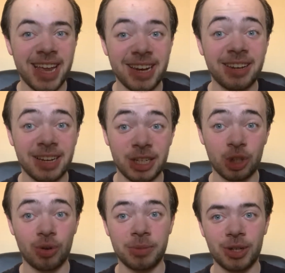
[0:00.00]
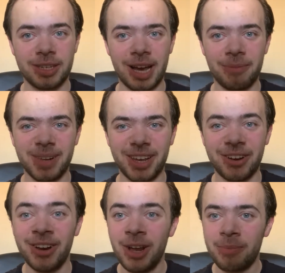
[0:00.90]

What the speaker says: in the description down below.